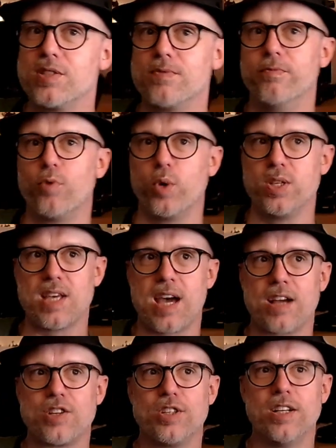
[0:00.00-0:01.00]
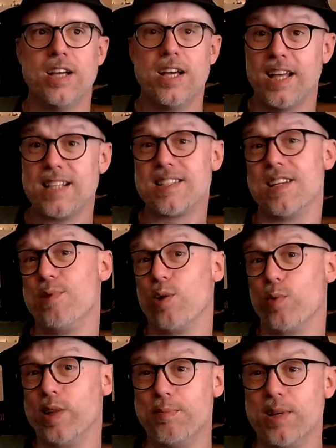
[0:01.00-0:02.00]
voice actor. That's going to be a
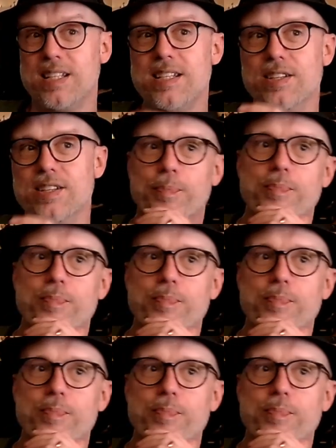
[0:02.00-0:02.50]
really big deal.